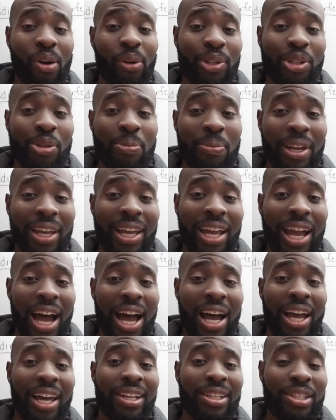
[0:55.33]
ultimate
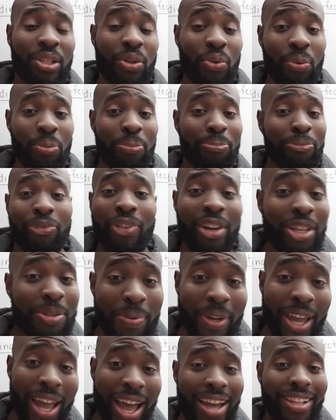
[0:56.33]
guide to
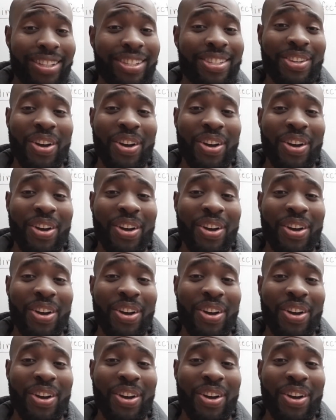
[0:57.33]
Facebook ads.